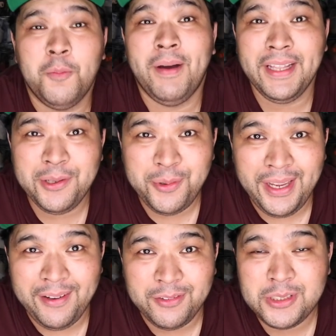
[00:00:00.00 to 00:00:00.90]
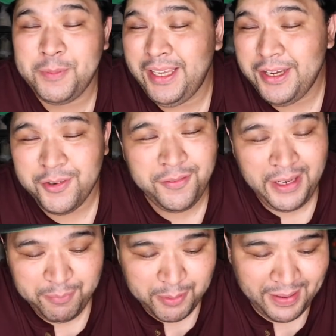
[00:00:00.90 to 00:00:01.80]
Oh, by the way, speaking of
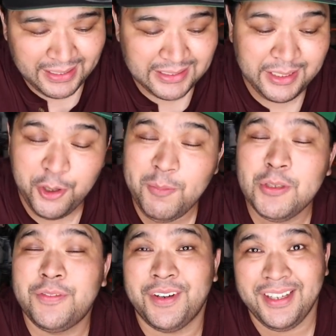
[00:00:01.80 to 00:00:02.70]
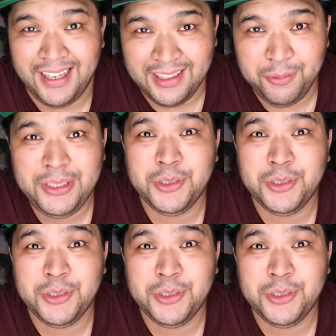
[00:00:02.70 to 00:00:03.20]
Vapor Maxes, I almost forgot. We